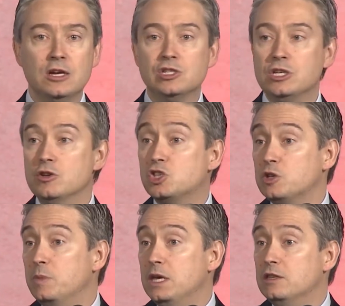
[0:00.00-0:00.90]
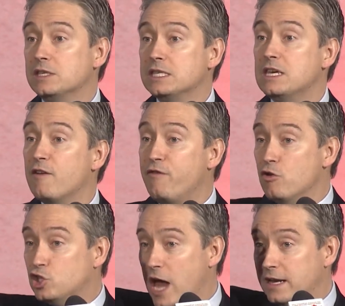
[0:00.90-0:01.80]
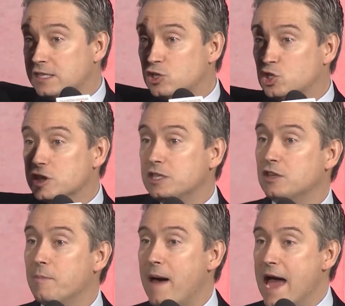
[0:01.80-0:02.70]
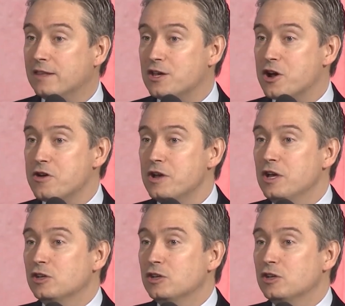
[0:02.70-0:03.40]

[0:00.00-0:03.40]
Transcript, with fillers: She used to be the CFO. Janice is just in the back there.